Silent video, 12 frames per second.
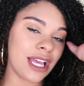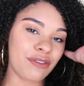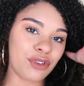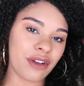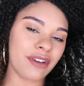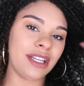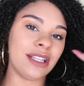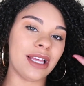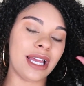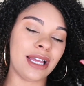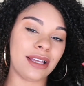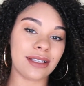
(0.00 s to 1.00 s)
if you have any
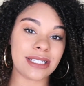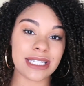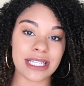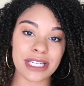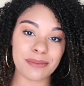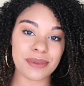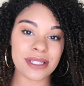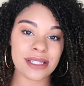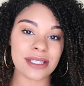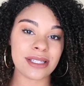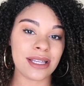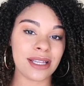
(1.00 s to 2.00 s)
like
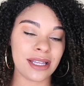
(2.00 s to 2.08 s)
tips,